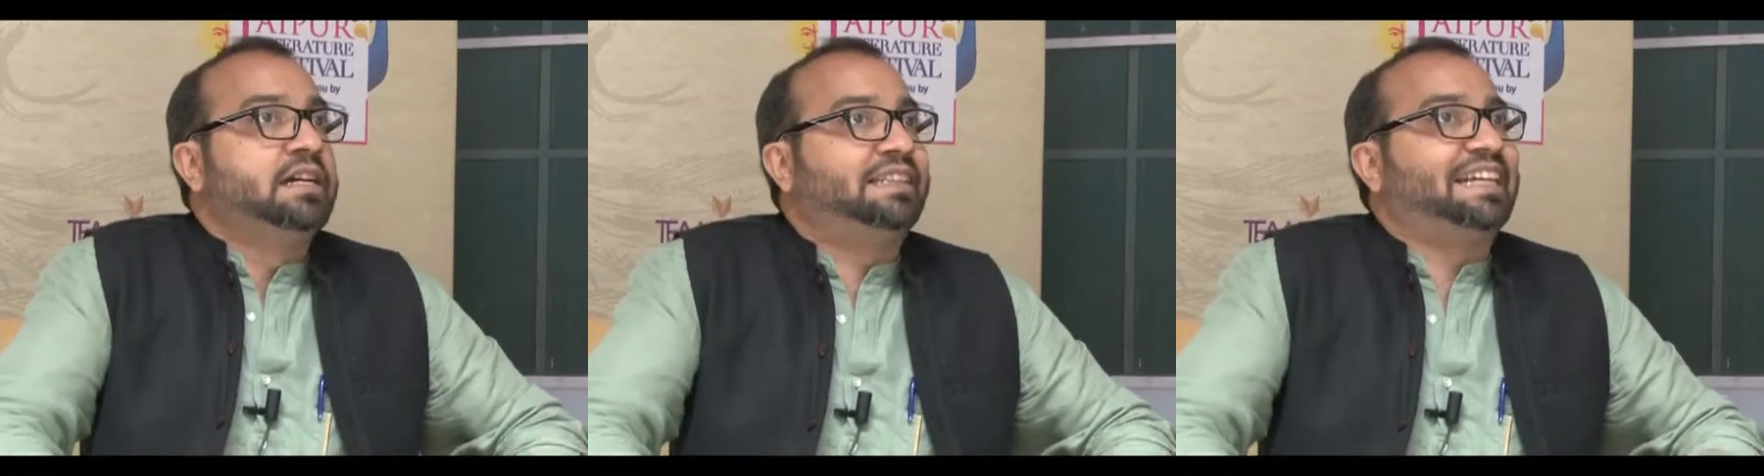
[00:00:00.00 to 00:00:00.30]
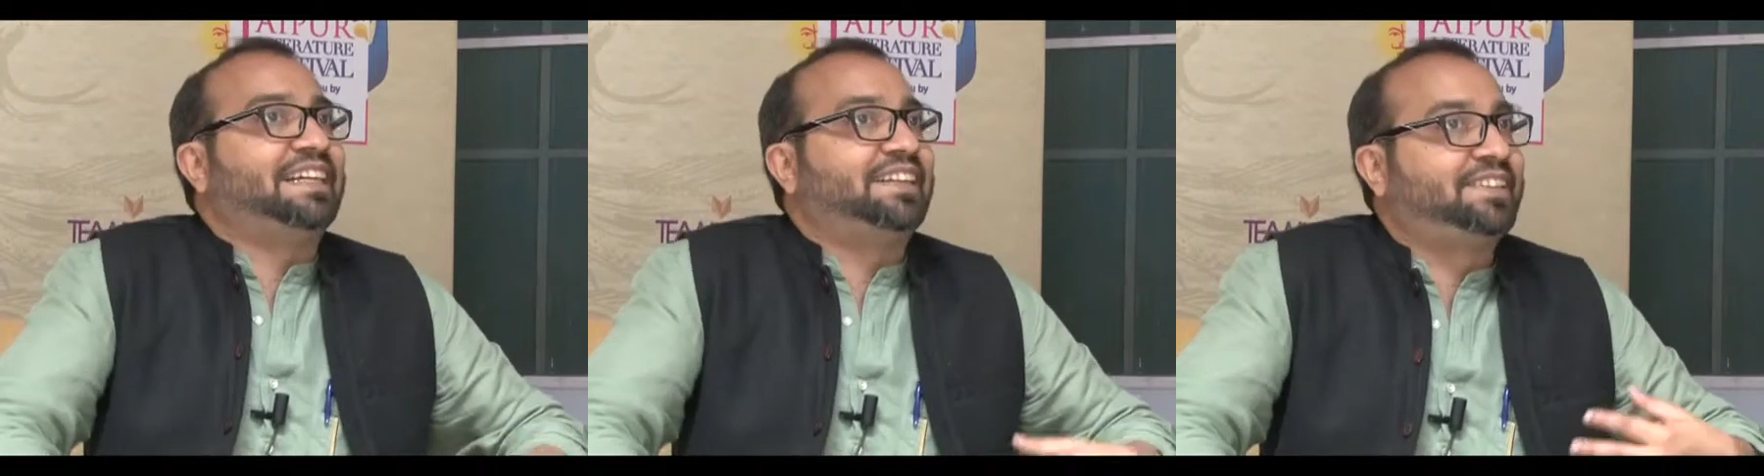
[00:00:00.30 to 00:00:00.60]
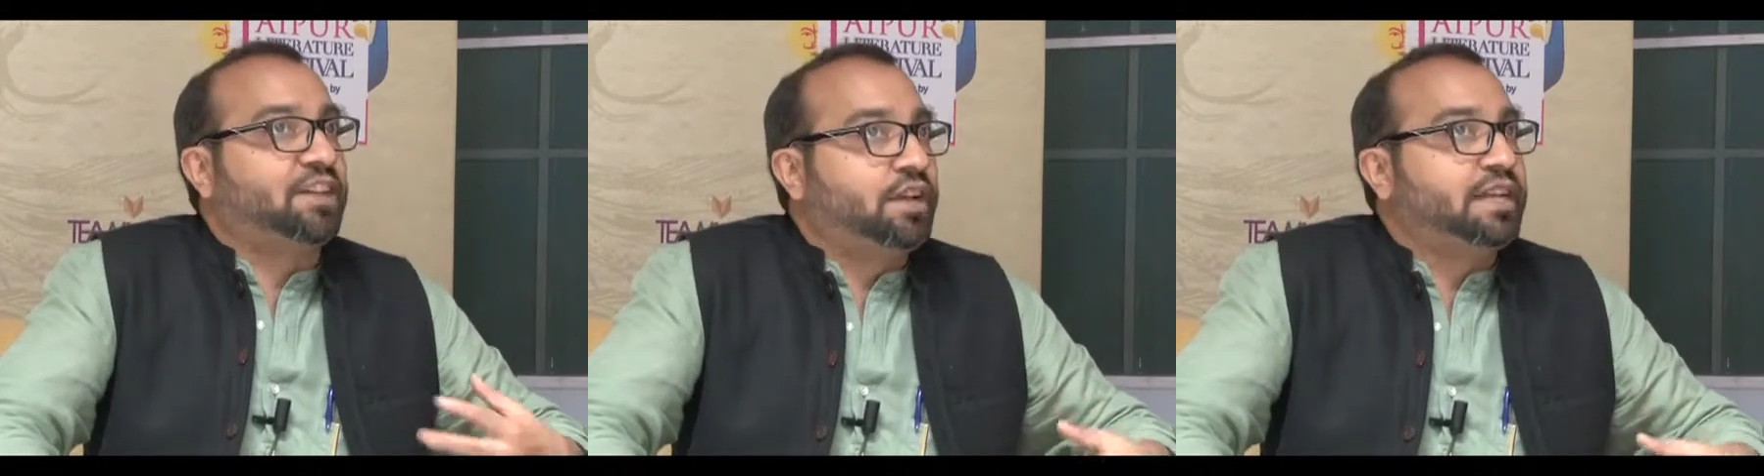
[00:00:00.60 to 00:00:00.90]
that a
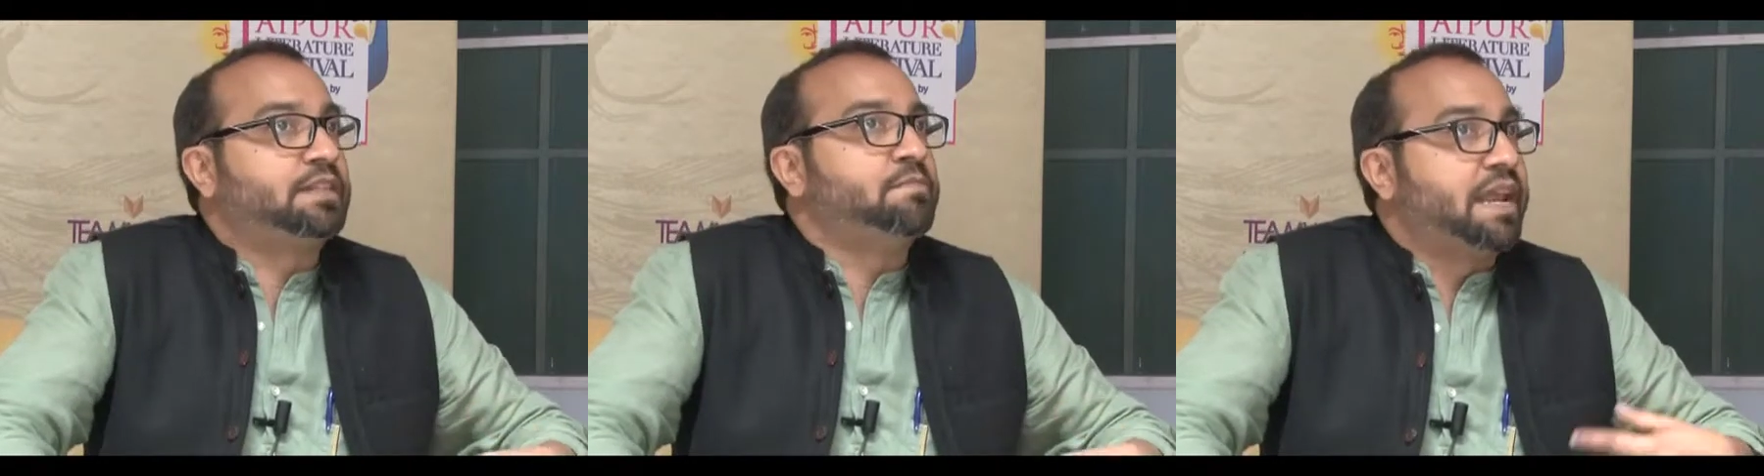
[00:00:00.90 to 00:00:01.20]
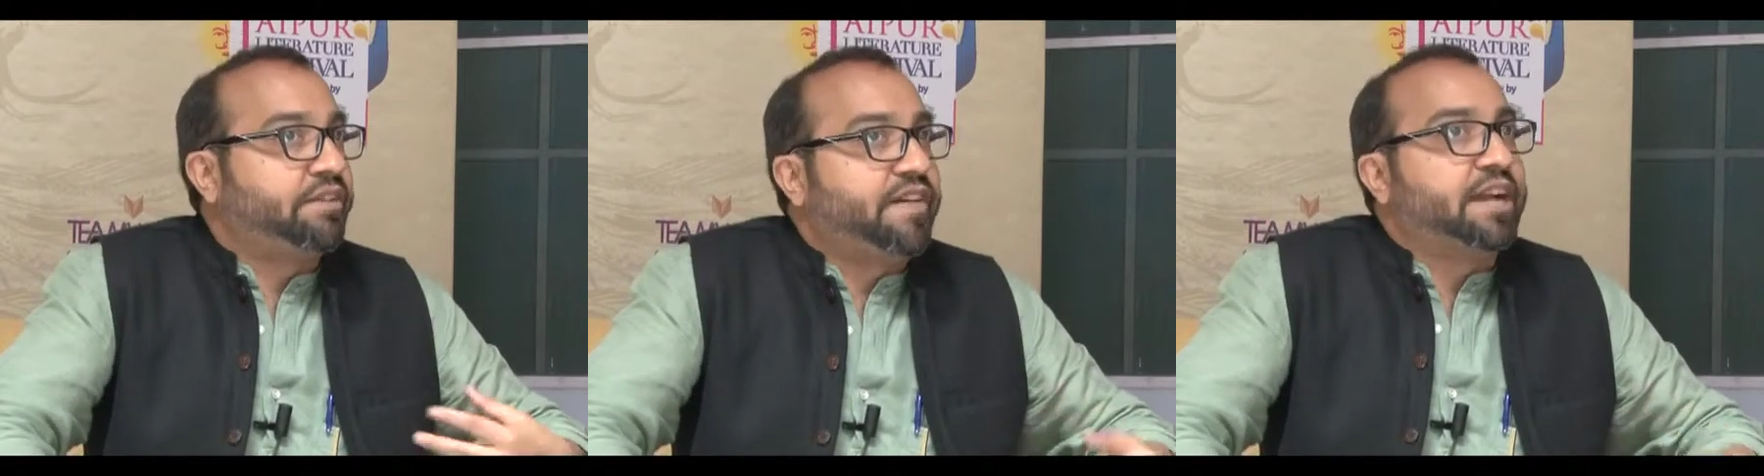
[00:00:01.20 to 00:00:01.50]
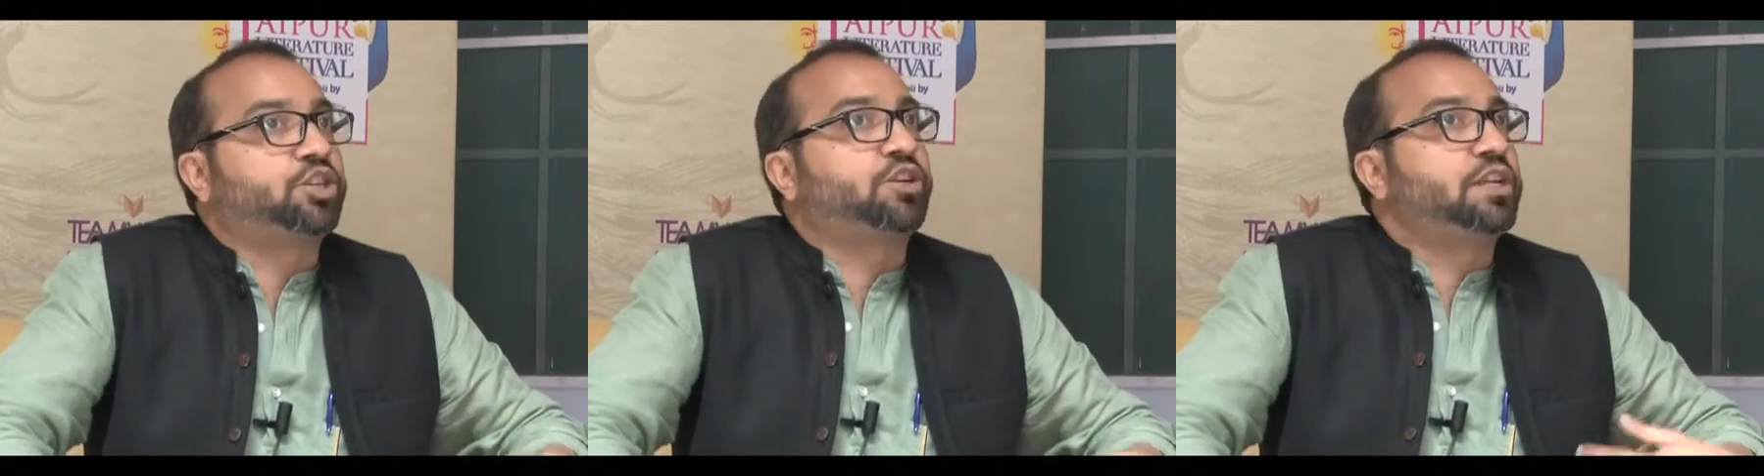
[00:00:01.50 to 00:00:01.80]
solid
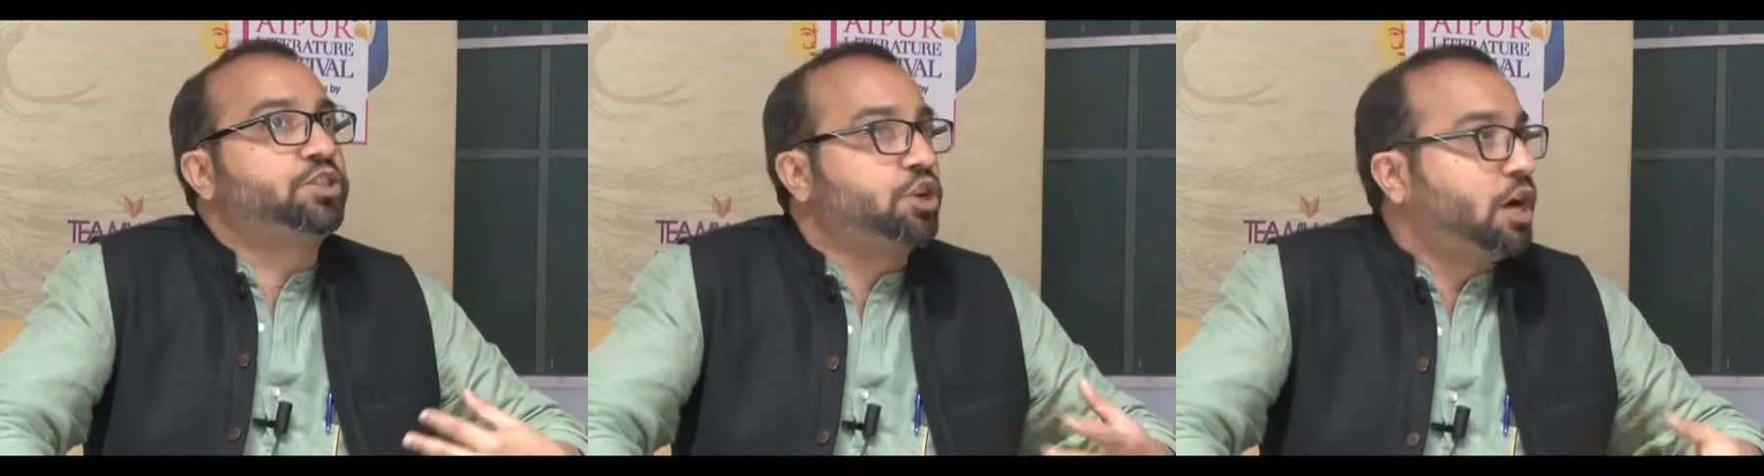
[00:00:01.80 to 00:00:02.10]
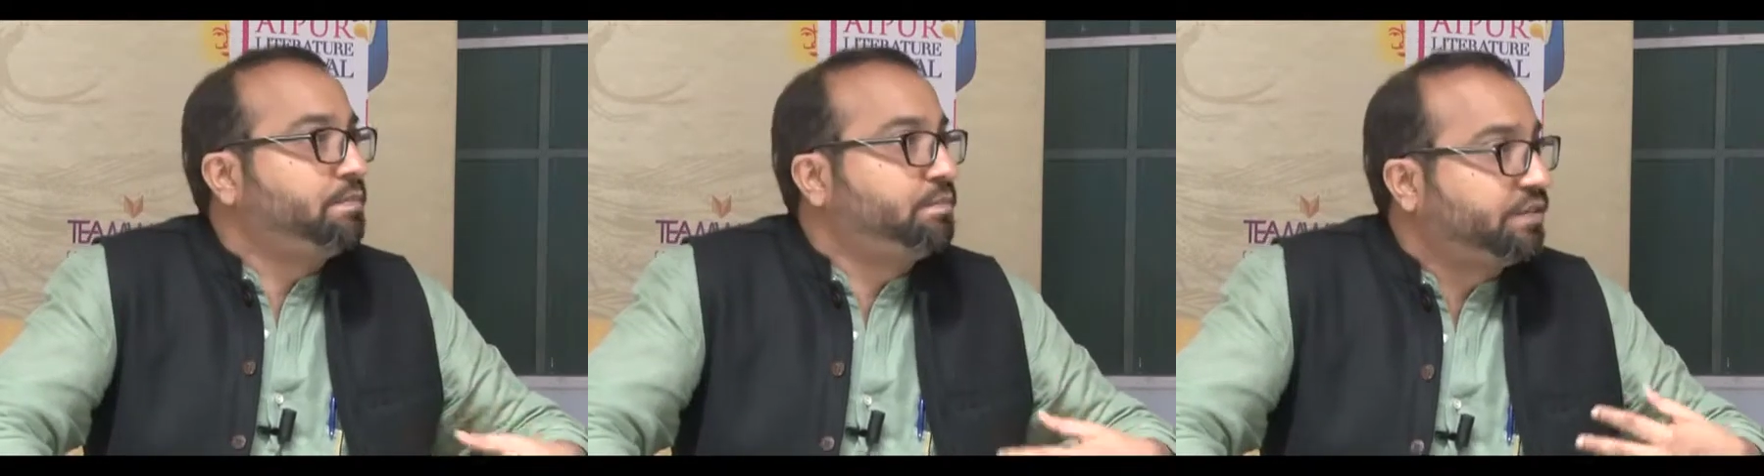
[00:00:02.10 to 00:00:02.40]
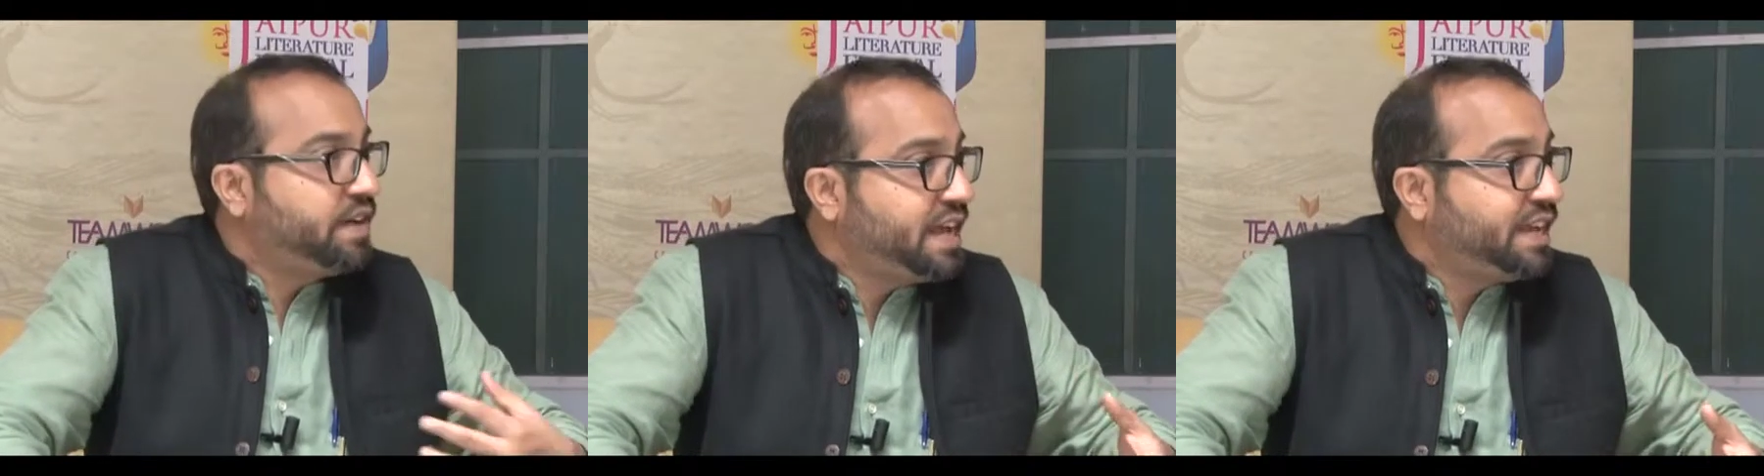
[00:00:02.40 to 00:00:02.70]
manufacturing job
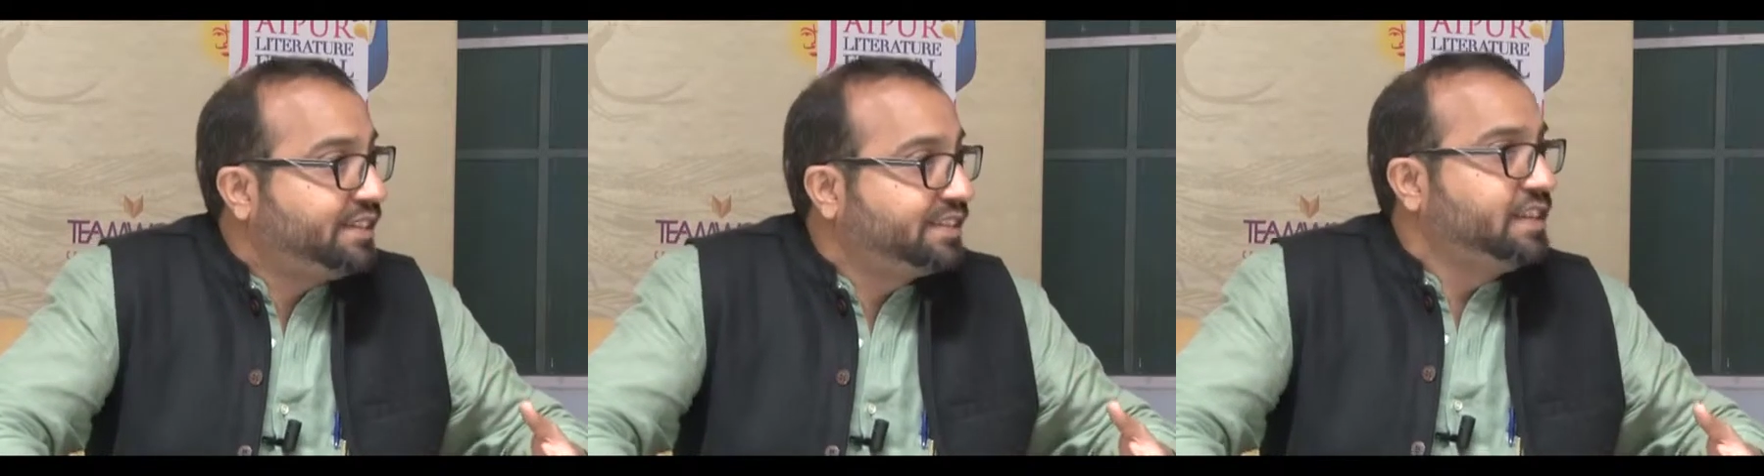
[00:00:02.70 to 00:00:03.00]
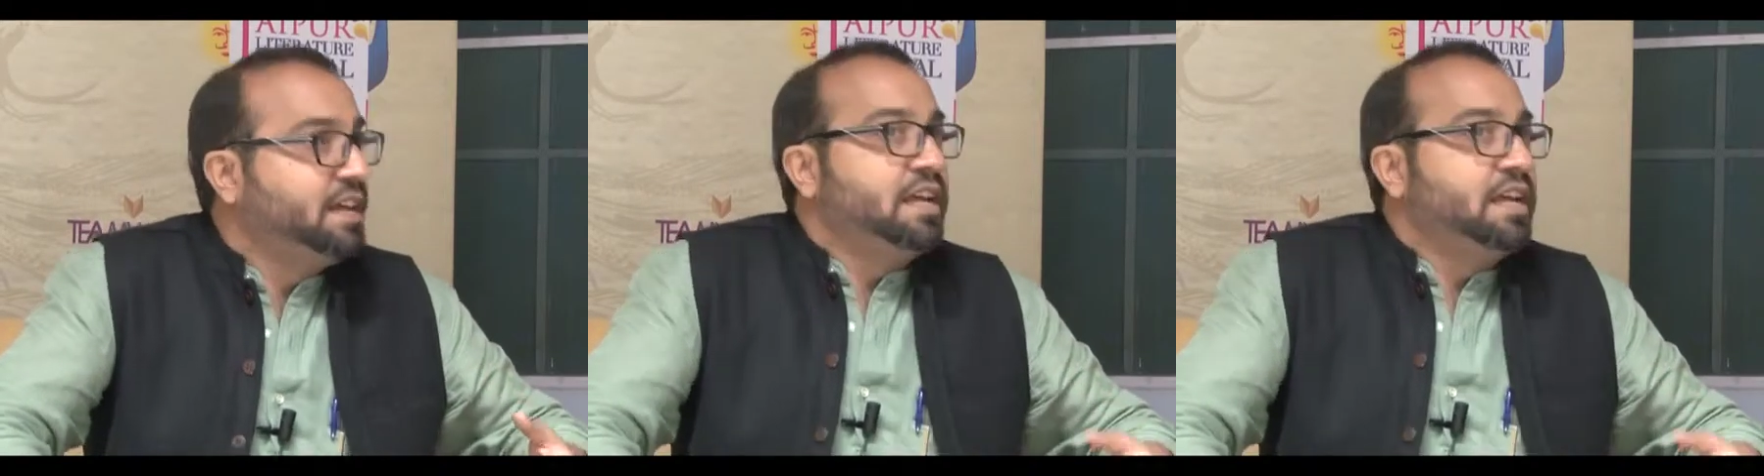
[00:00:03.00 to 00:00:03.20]
provides